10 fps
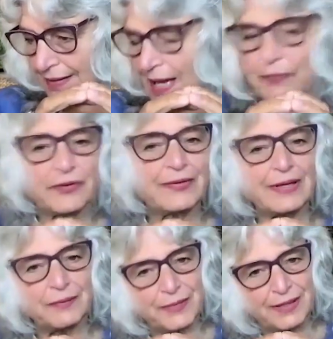
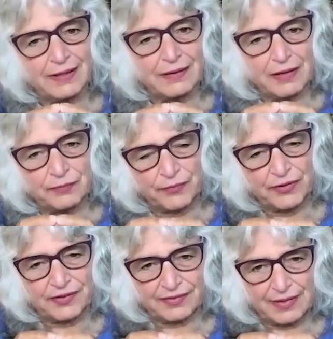captivating me at
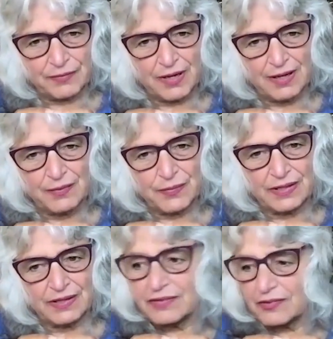the same time
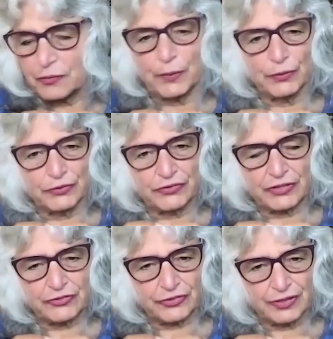is this
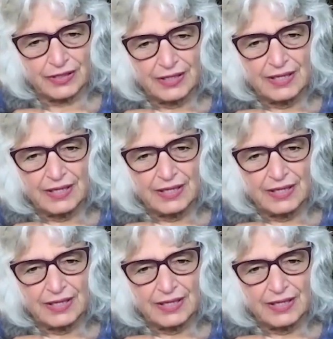polarization.